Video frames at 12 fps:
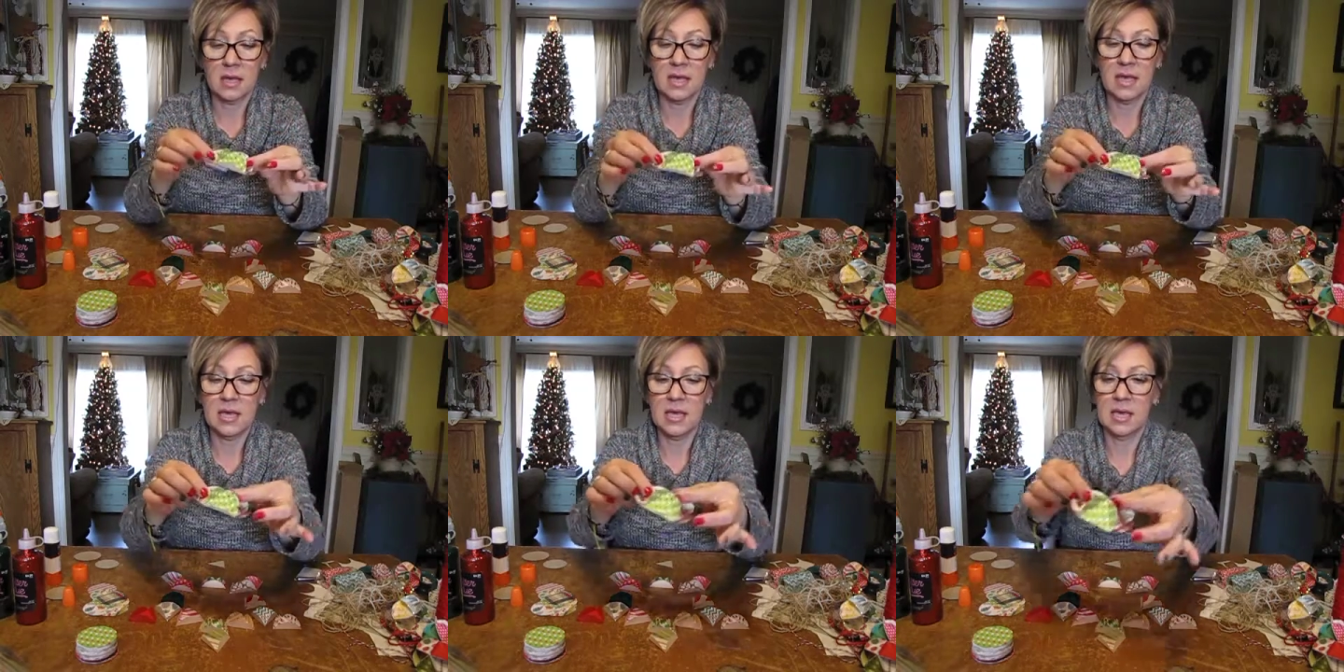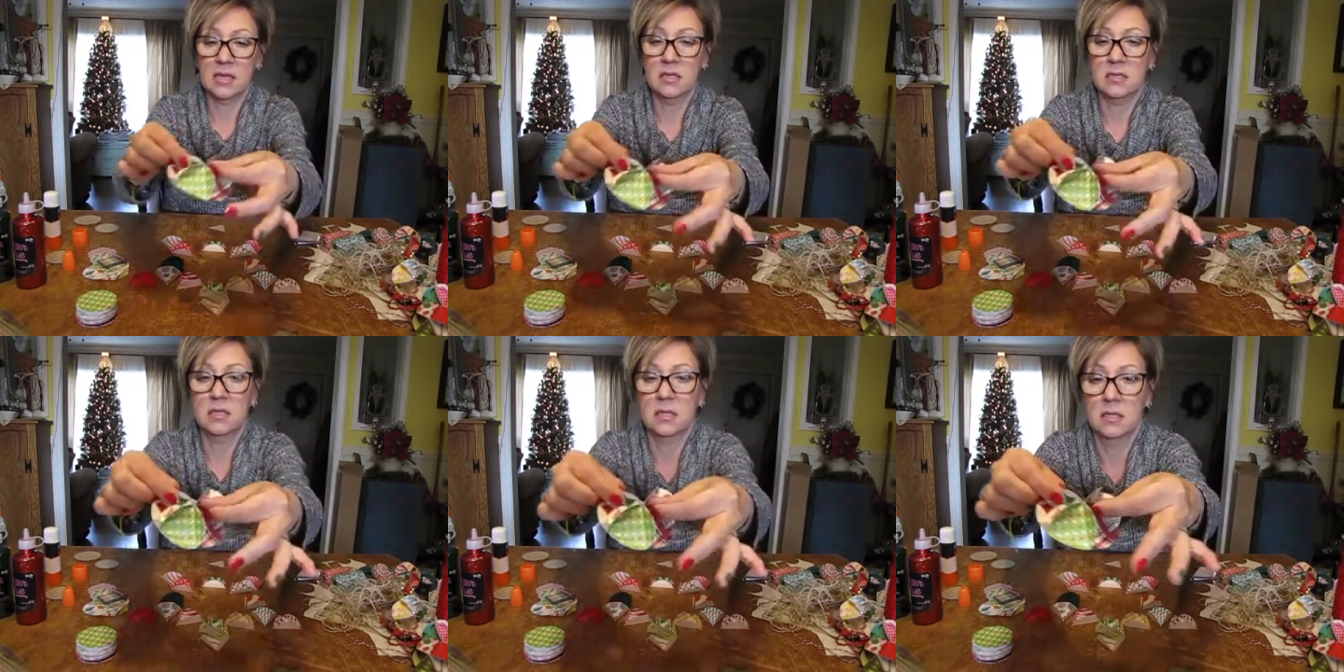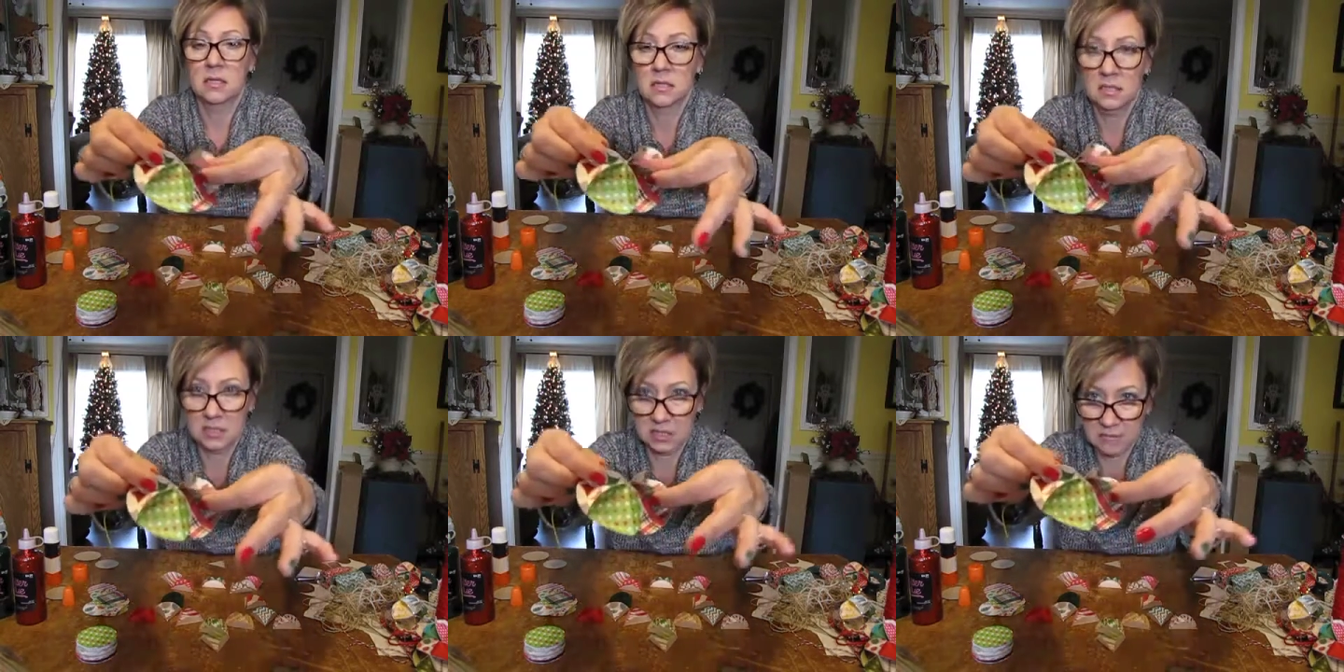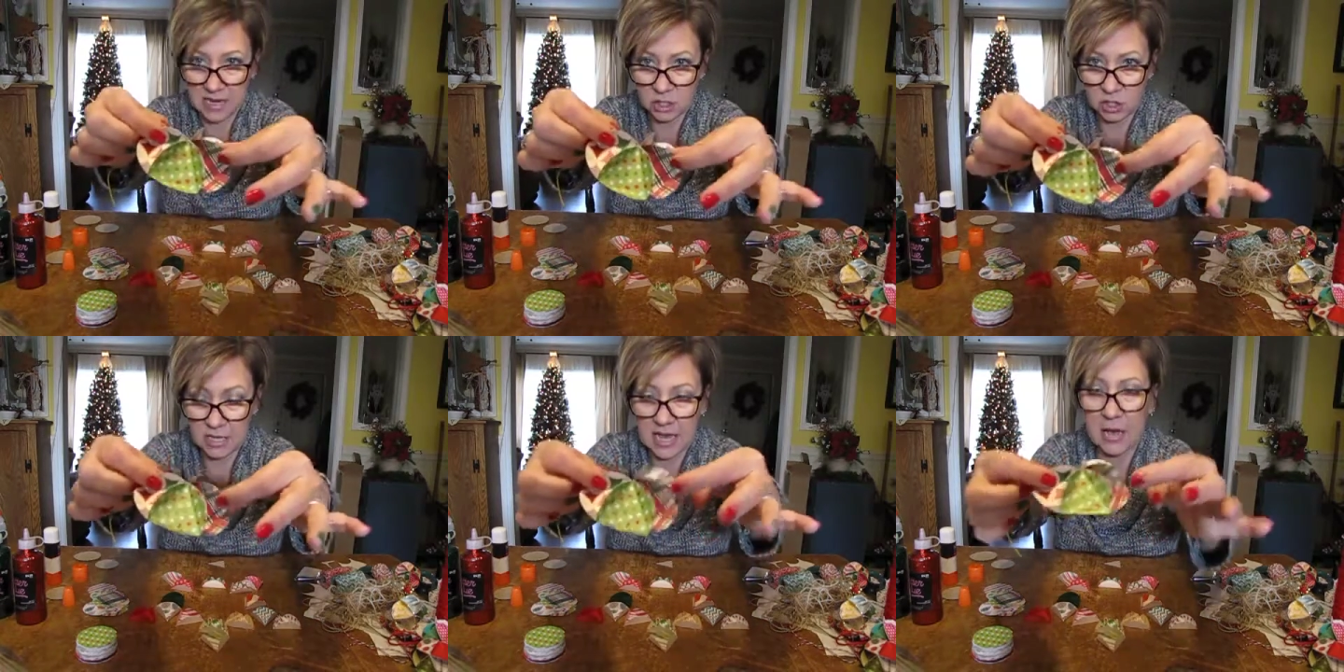and smash
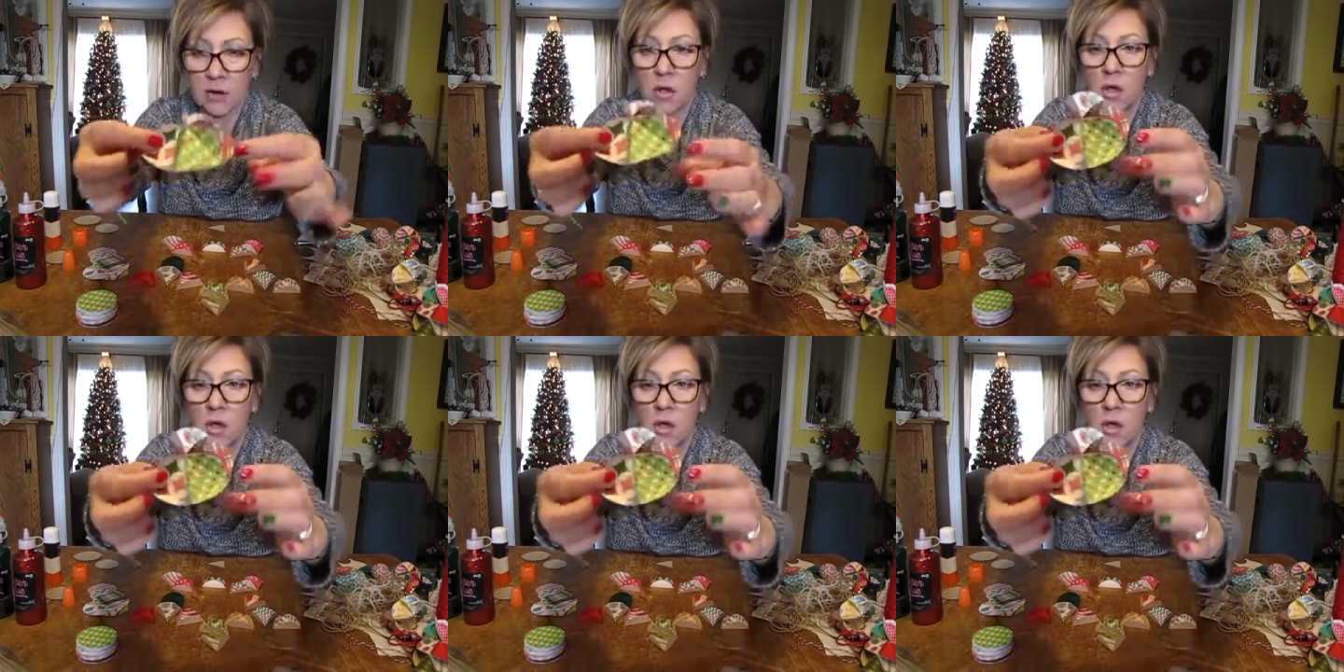it down.